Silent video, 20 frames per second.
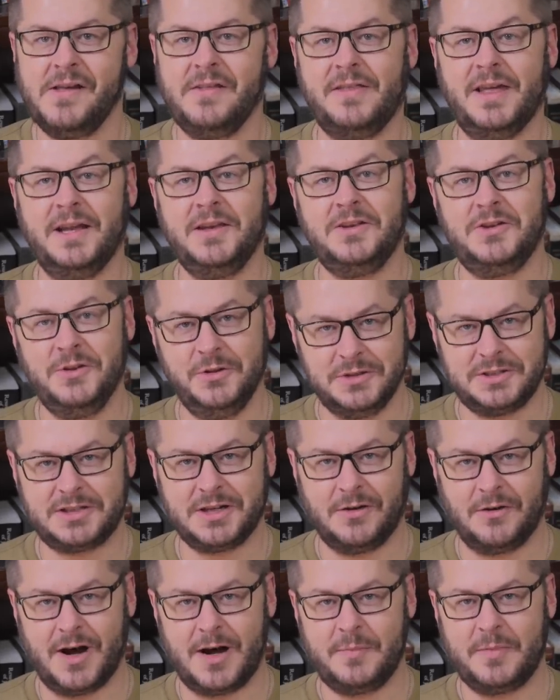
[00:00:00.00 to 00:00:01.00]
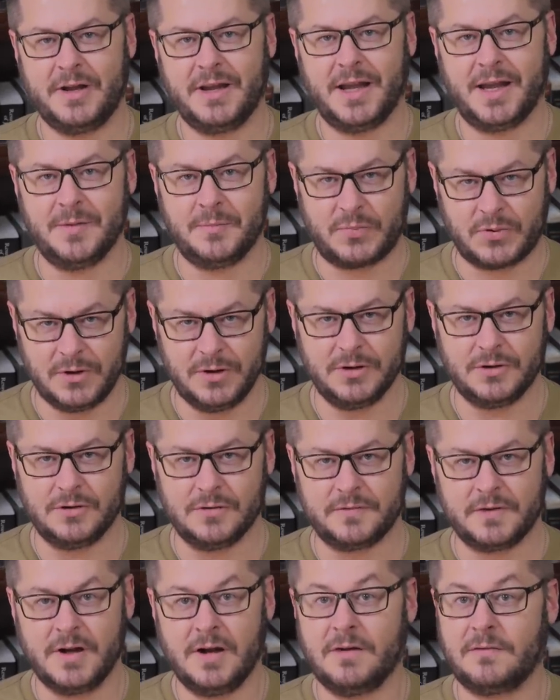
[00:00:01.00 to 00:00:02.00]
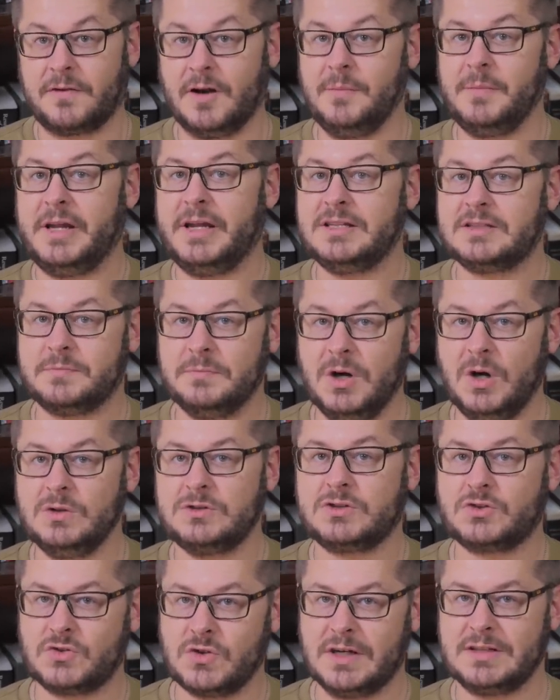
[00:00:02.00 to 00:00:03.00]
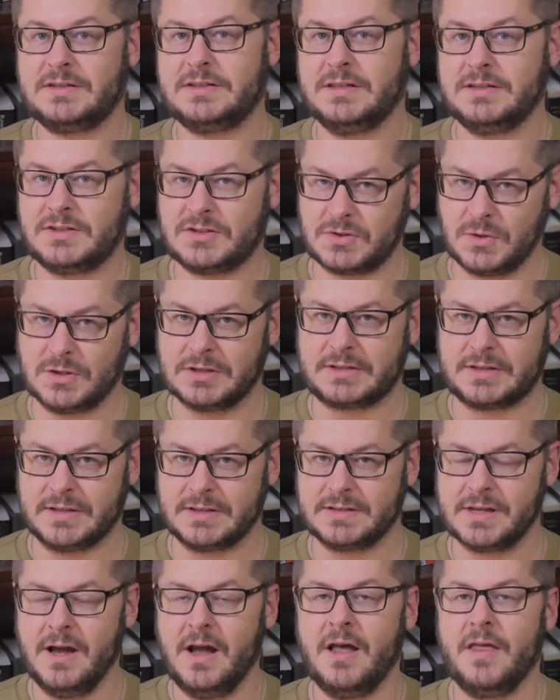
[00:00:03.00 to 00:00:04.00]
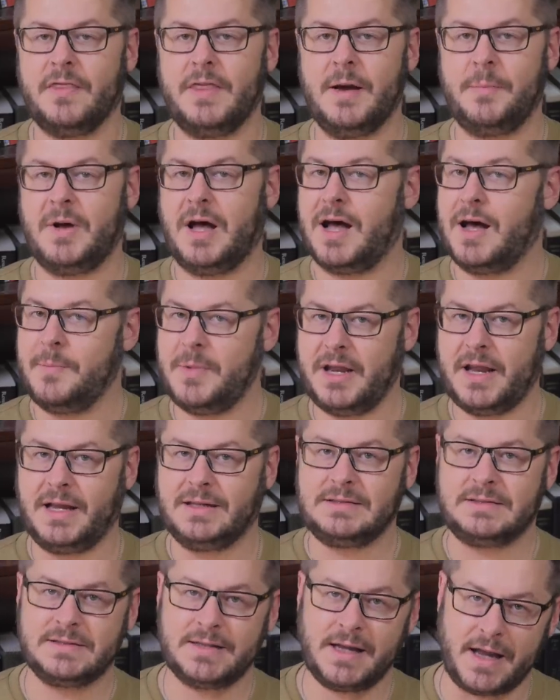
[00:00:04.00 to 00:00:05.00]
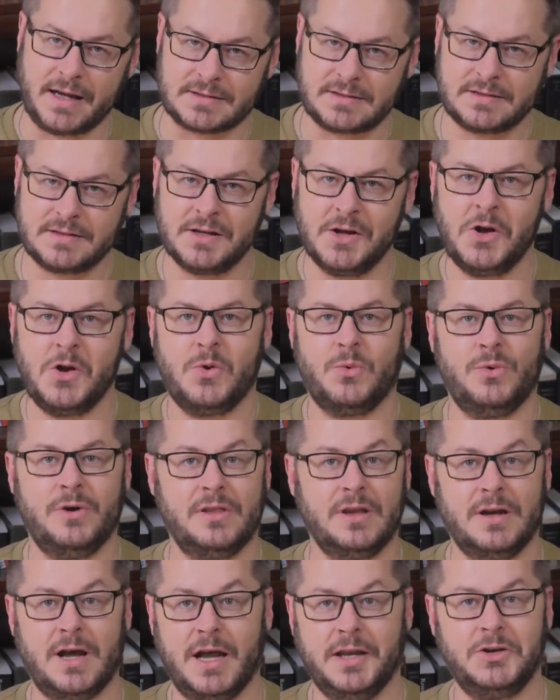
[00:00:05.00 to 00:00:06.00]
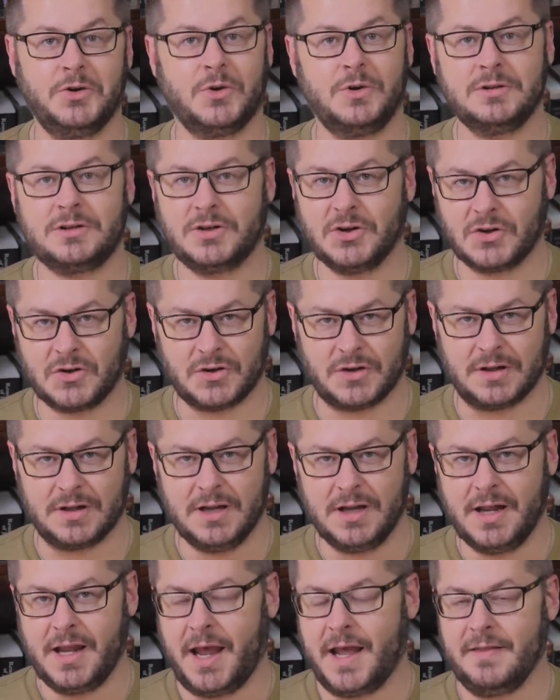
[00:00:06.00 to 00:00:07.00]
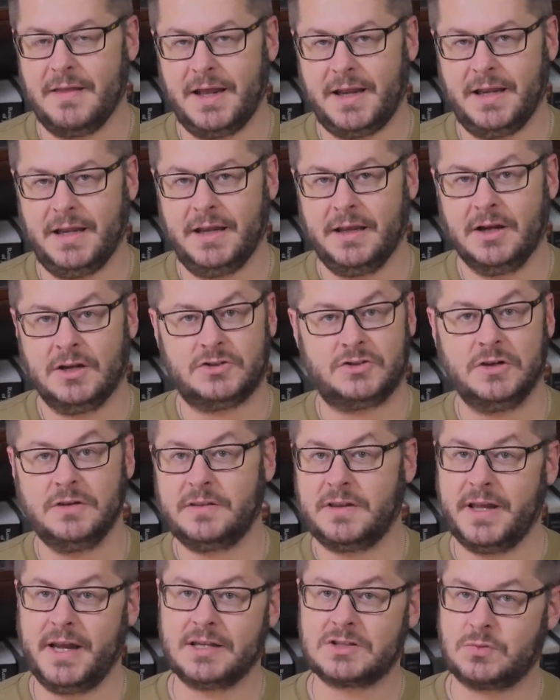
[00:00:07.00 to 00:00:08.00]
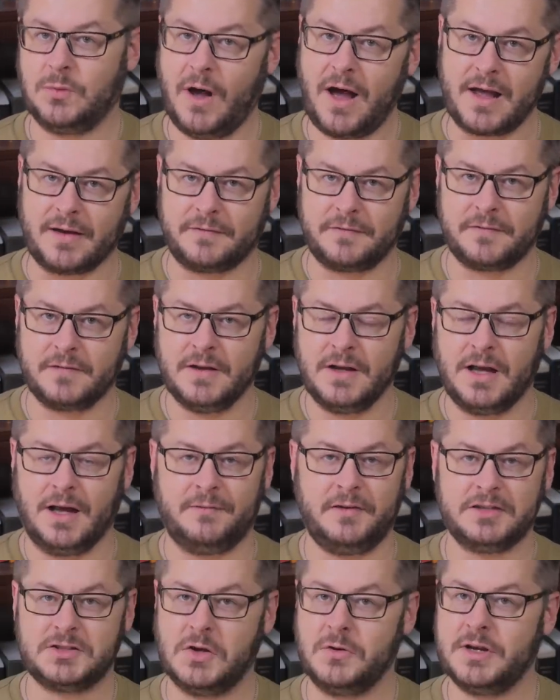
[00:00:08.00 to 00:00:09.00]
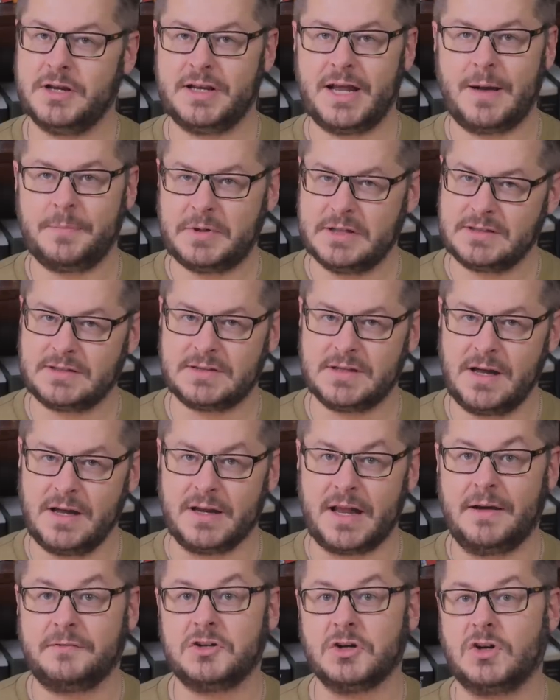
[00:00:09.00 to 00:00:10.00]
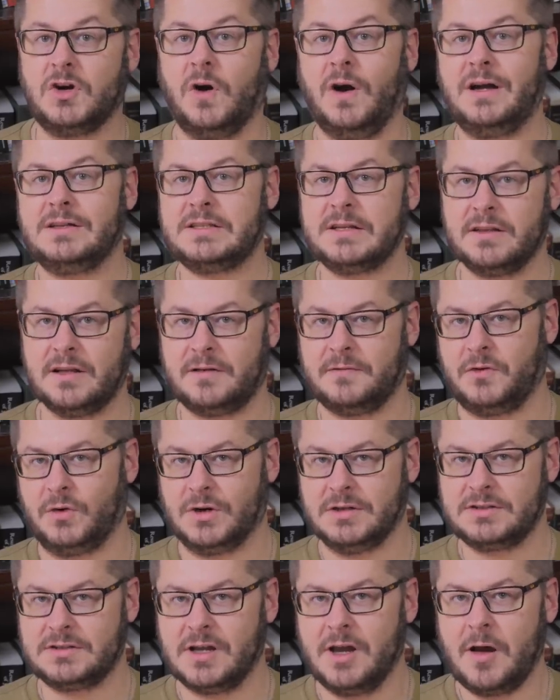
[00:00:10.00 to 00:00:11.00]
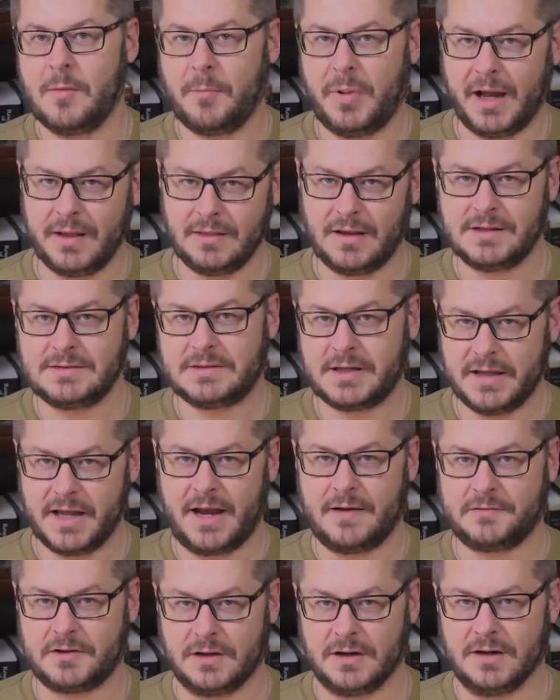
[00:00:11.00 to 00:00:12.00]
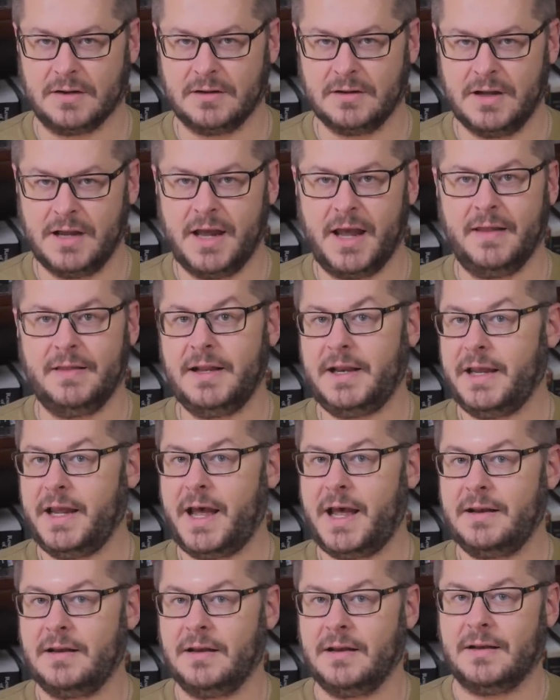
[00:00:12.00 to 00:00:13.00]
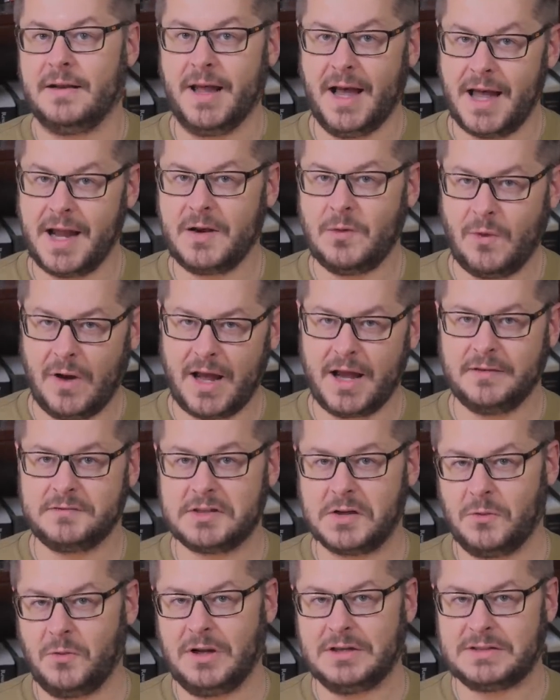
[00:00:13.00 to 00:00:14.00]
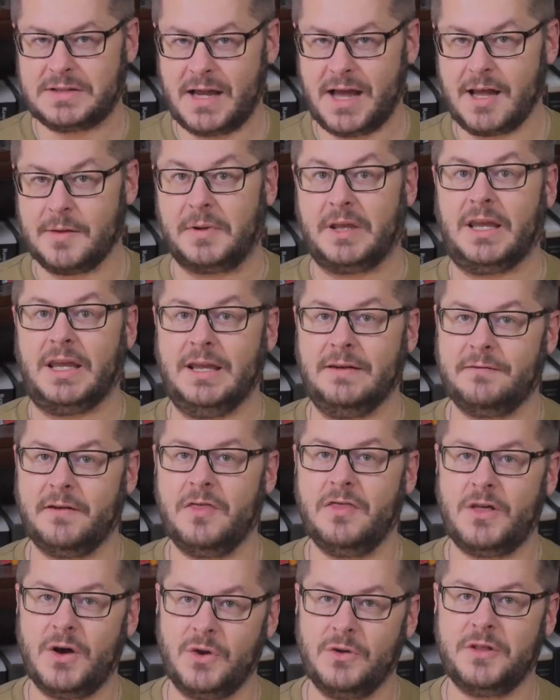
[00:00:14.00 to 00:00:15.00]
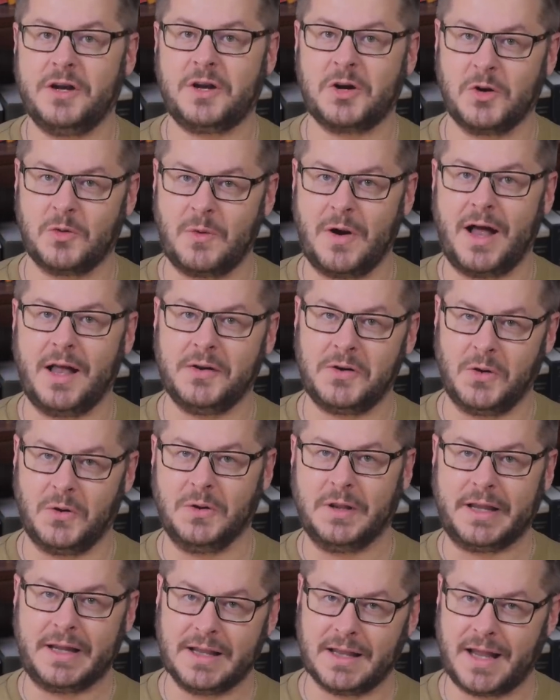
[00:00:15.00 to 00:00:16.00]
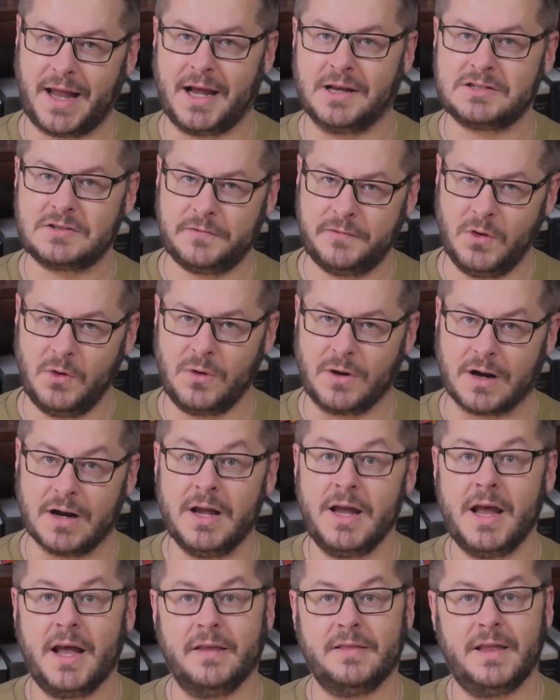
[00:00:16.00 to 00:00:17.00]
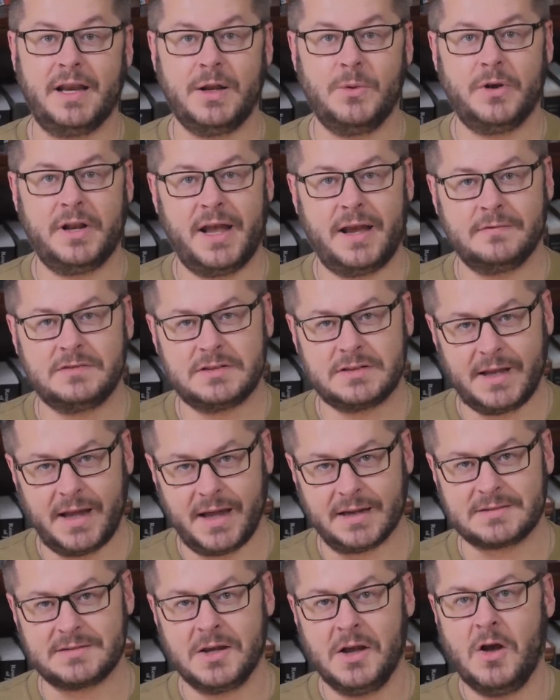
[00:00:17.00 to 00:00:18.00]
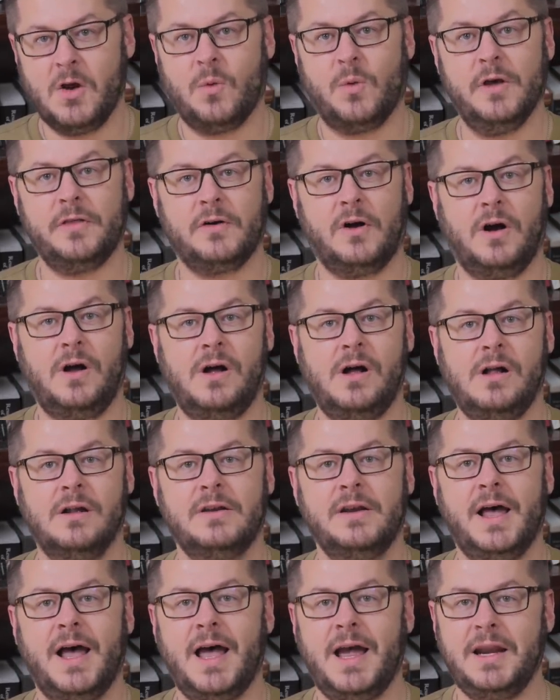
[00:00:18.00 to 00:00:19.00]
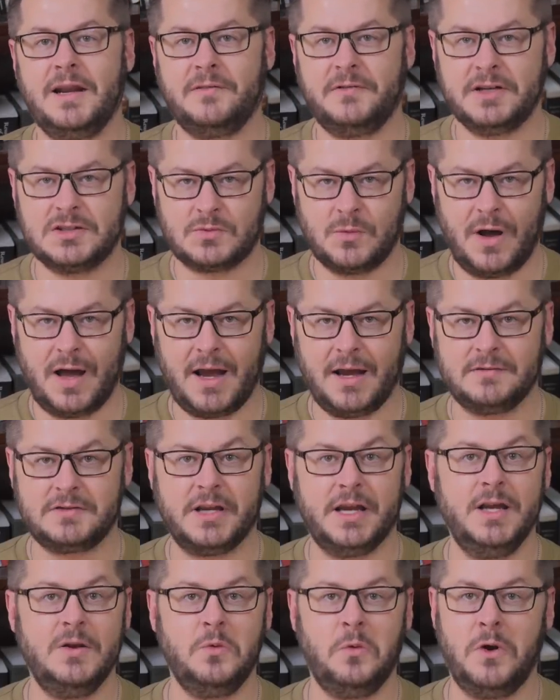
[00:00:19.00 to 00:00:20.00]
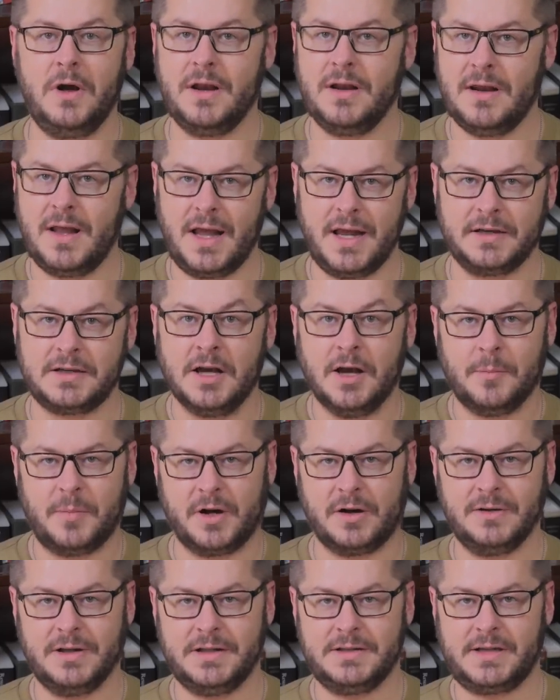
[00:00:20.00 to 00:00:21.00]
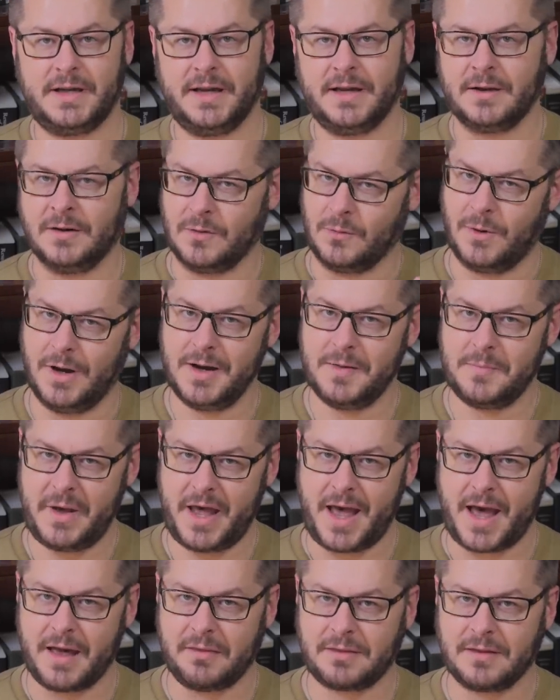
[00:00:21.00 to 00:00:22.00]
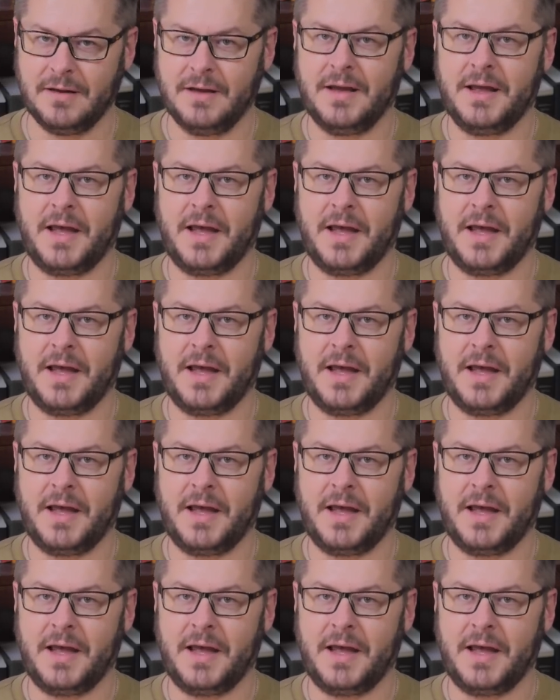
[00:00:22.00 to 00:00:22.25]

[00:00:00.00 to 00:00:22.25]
Then you show up and prove from his most trusted sources that Muhammad had sex with a 9-year-old girl and that he took the ex-wife of his own adopted son after causing the divorce by lusting after her, and that he had 9 wives at one time, even though the Quran only allows 4, and that he would have sex with all 9 of his wives in one night but only take 1 bath,